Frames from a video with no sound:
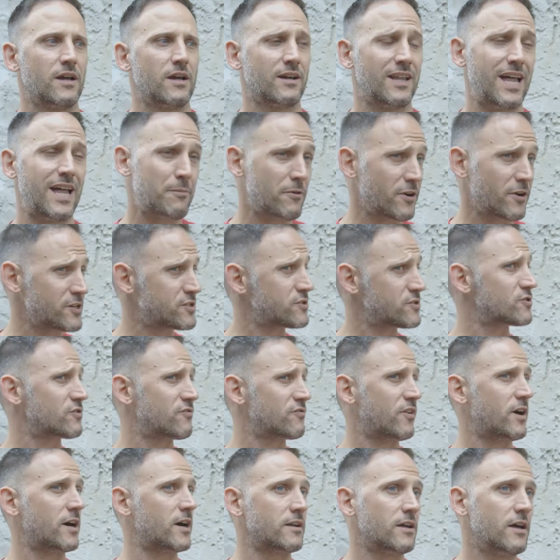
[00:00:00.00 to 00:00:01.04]
Collaborations are
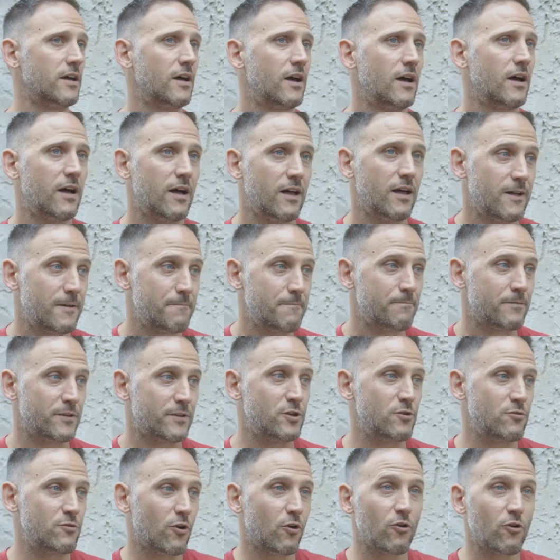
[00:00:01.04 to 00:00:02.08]
fun.
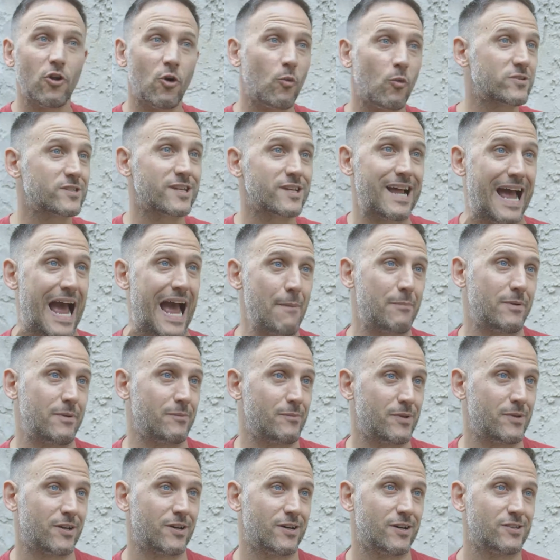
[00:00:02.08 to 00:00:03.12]
You don't know what's going to happen
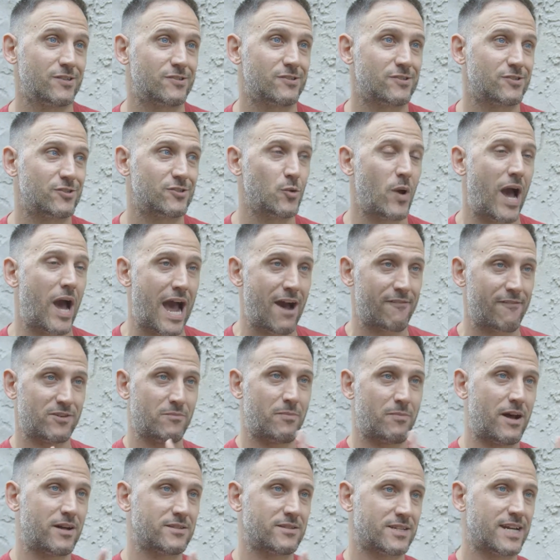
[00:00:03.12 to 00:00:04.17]
because you have to
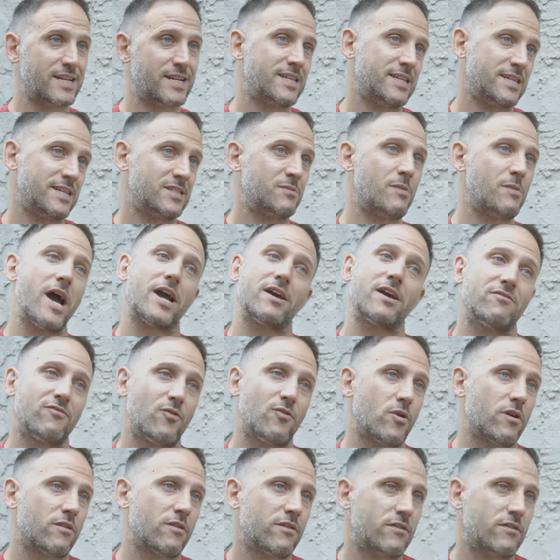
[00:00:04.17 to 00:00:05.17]
bounce ideas back and forth.